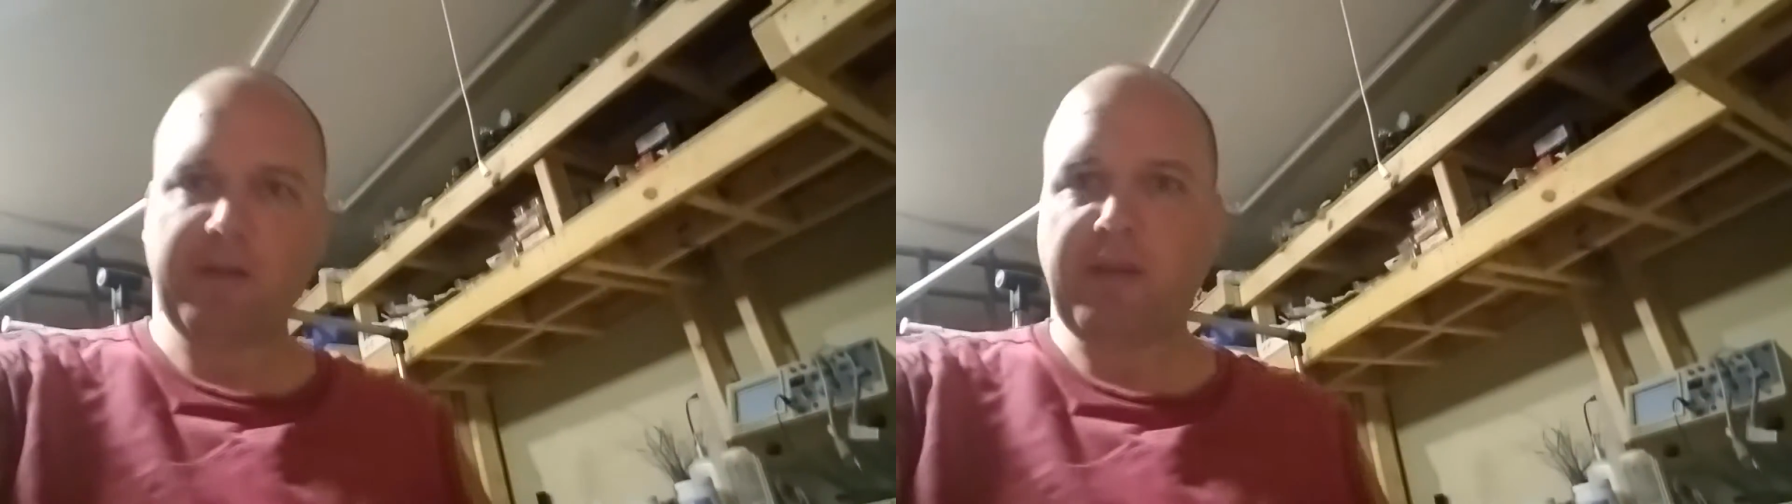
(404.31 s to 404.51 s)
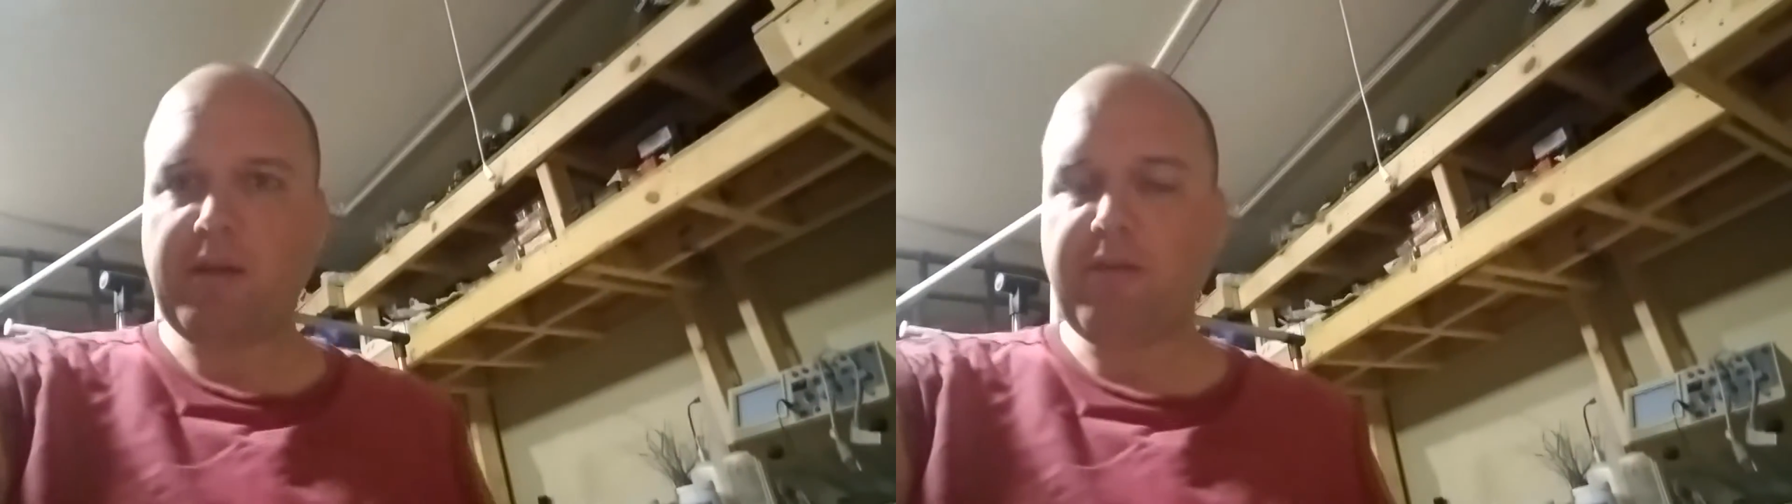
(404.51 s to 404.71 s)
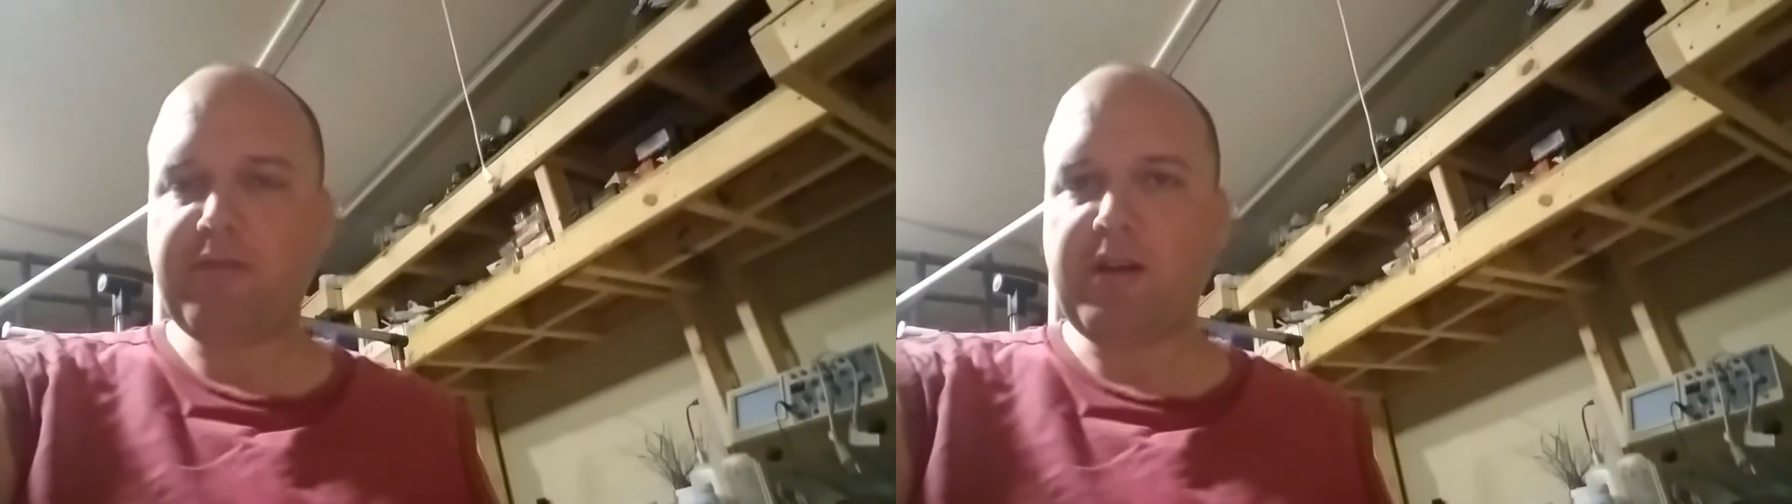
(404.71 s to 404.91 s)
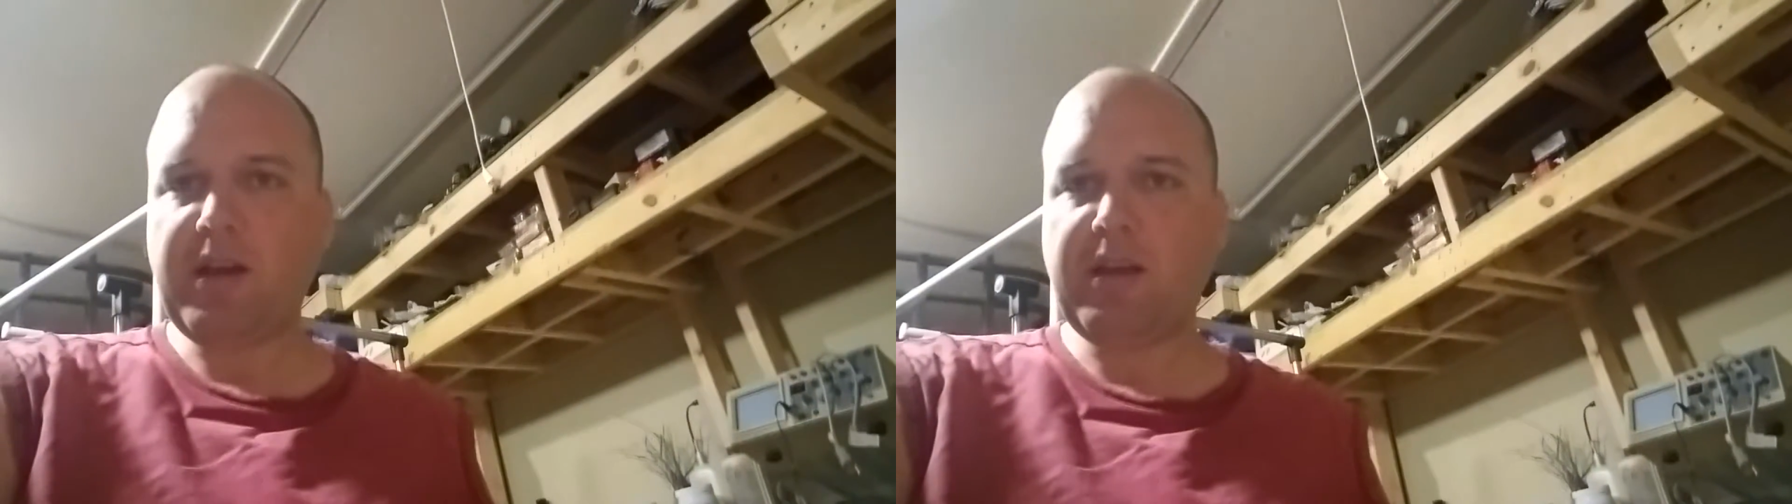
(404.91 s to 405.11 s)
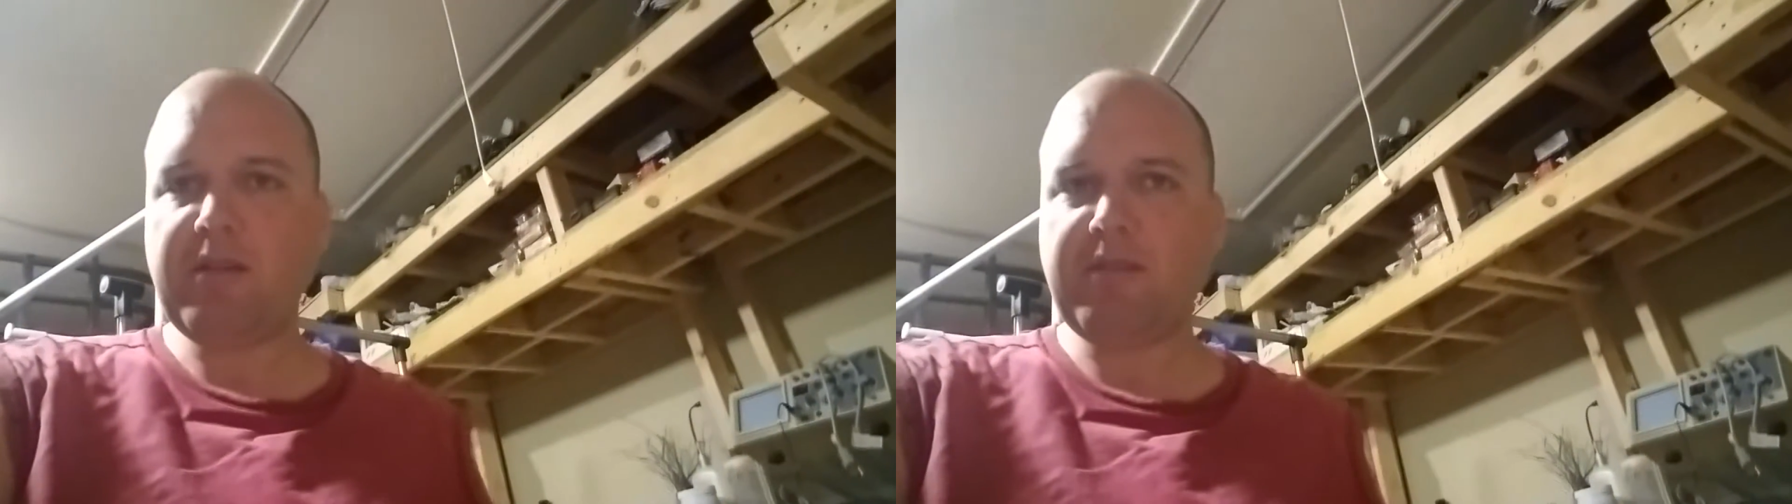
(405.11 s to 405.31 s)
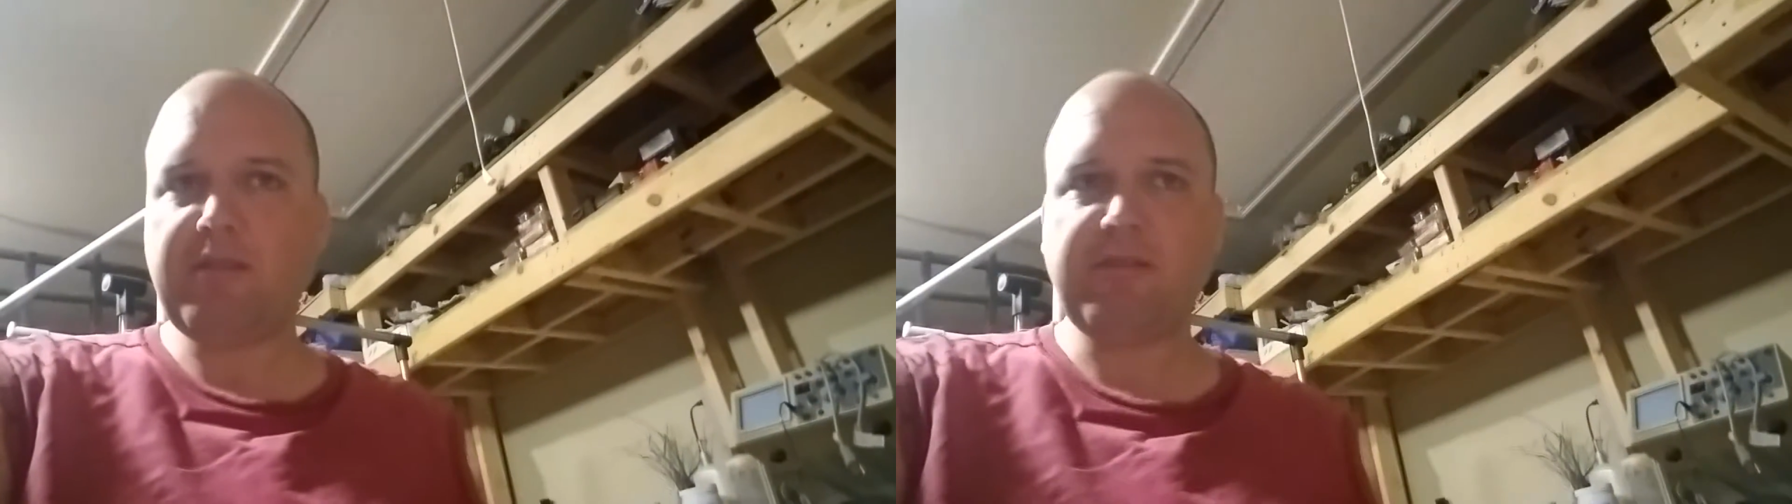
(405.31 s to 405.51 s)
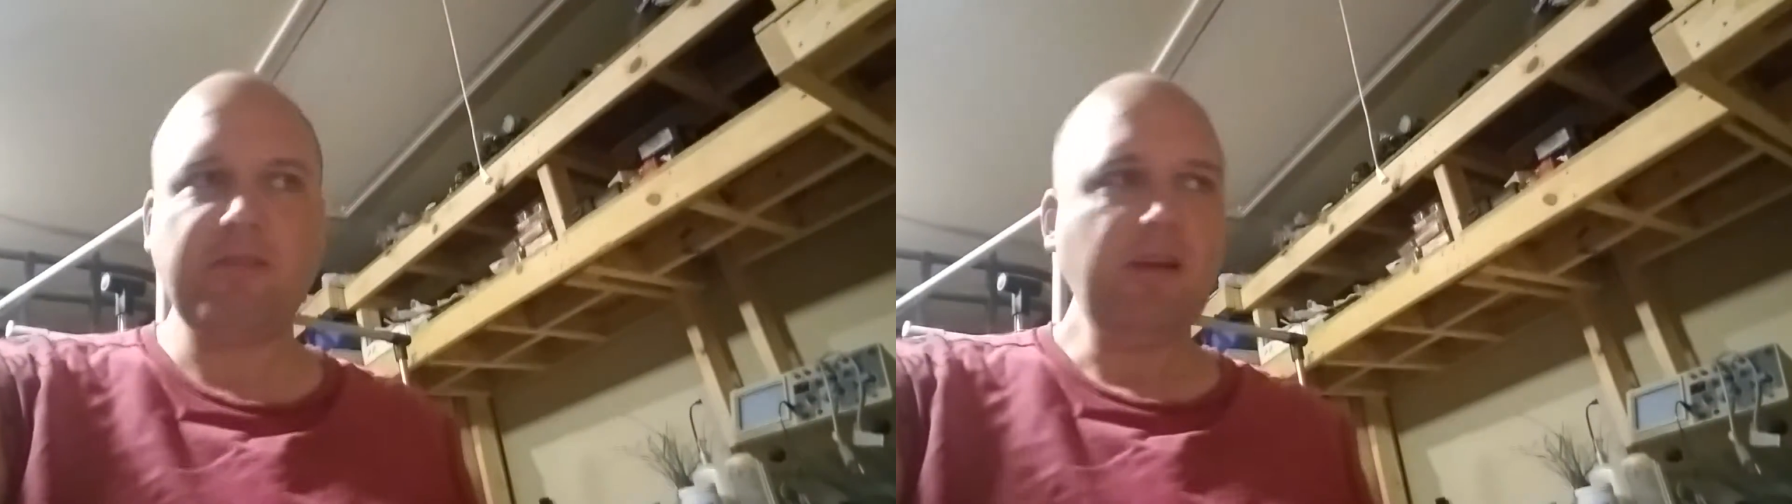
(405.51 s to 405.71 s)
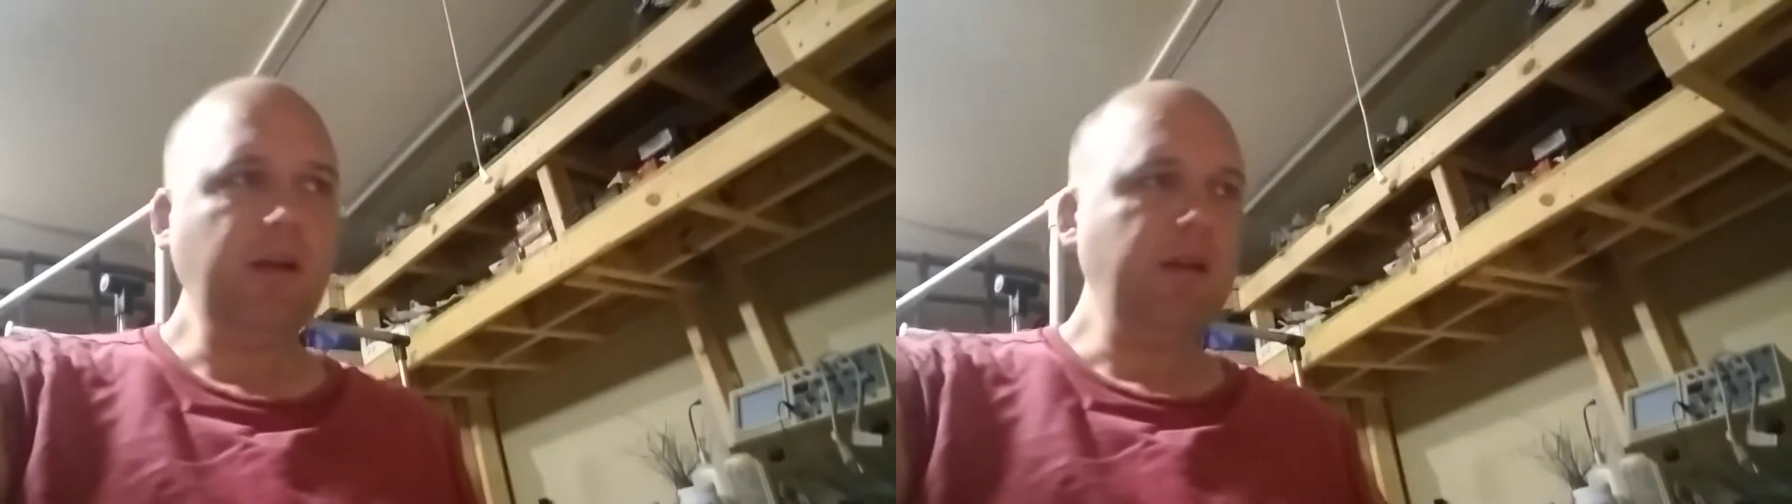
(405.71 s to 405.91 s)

on the underside because it's